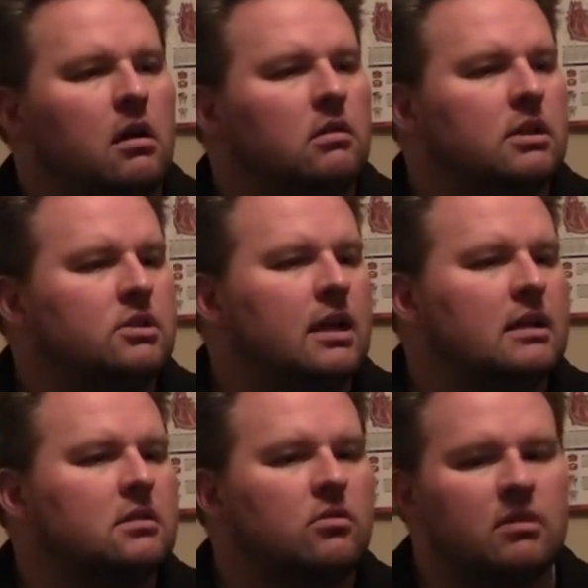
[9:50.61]
I'll let you
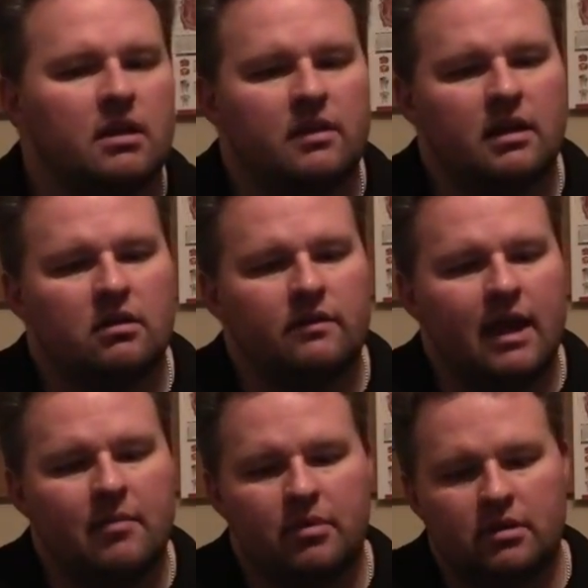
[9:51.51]
guys know what I think on
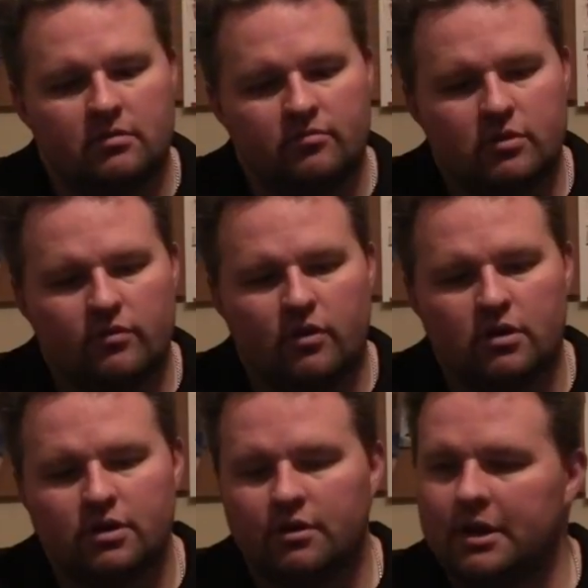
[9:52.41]
that, but so
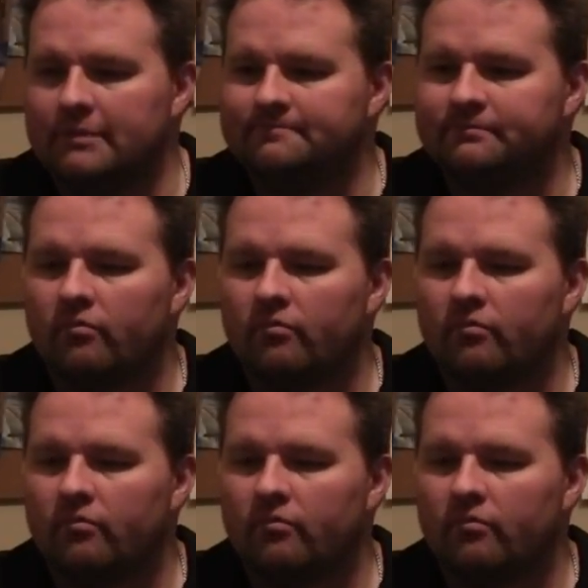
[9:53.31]
far so good.